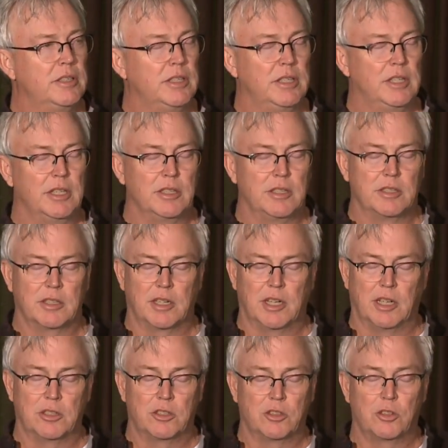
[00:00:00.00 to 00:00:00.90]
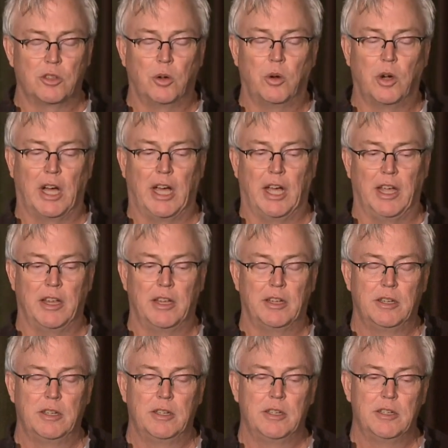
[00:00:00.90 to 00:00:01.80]
It's got so high.
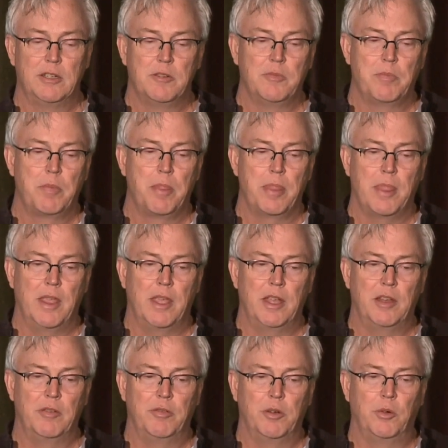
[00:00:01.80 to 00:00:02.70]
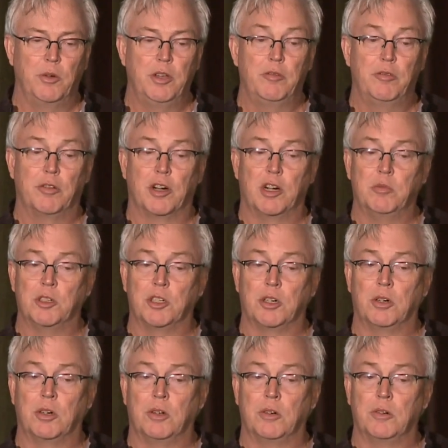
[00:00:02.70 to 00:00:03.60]
And if you read Farm
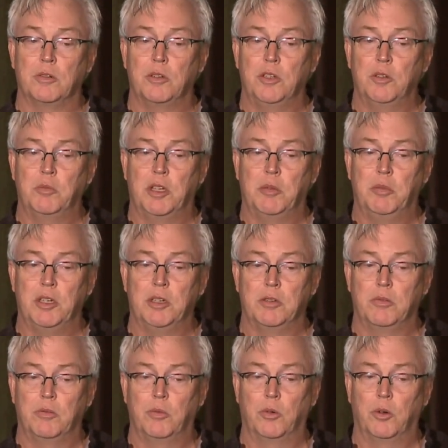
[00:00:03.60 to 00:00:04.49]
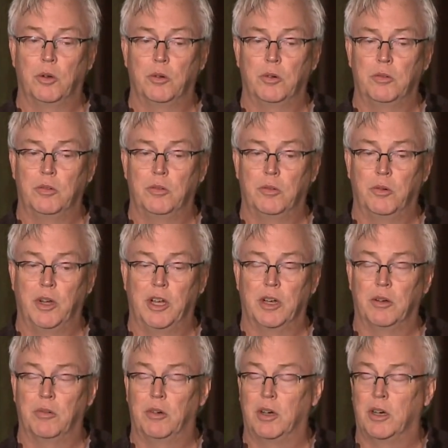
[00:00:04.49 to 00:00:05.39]
Journal, you maybe read
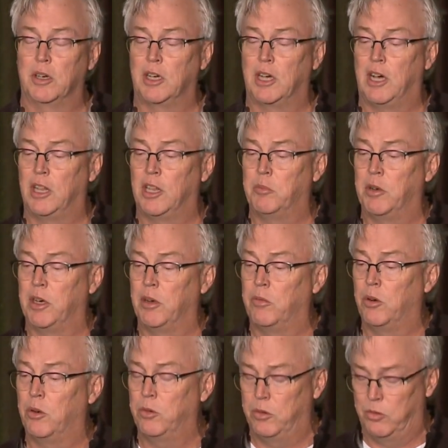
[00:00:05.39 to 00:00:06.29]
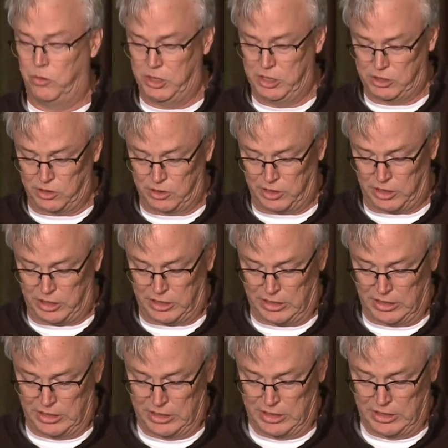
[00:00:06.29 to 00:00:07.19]
a column I wrote recently,
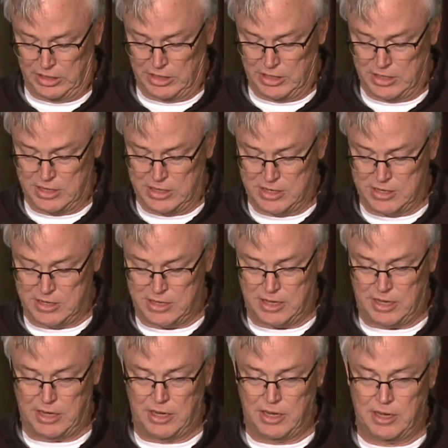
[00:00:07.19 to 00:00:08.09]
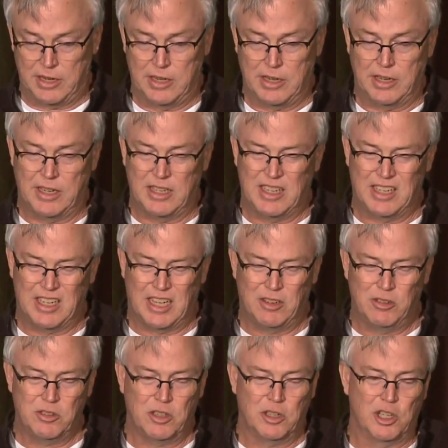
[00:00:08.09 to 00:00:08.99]
and
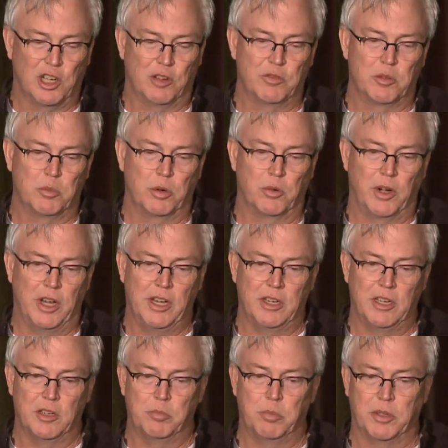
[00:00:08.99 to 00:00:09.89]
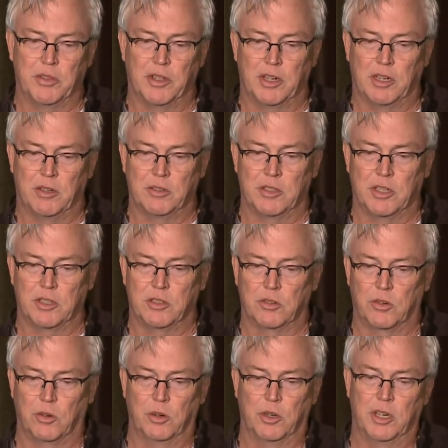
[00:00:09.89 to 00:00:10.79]
I was uncomfortable writing it, but then I was like,
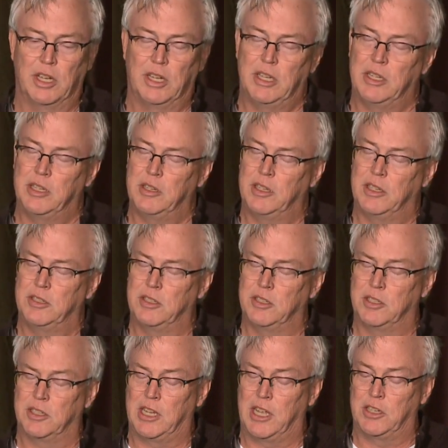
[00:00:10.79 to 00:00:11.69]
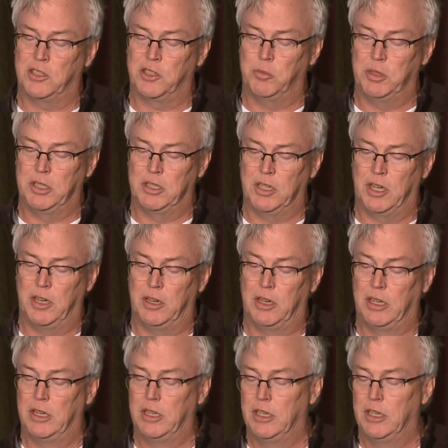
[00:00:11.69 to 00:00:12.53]
screw it. It just has to be said.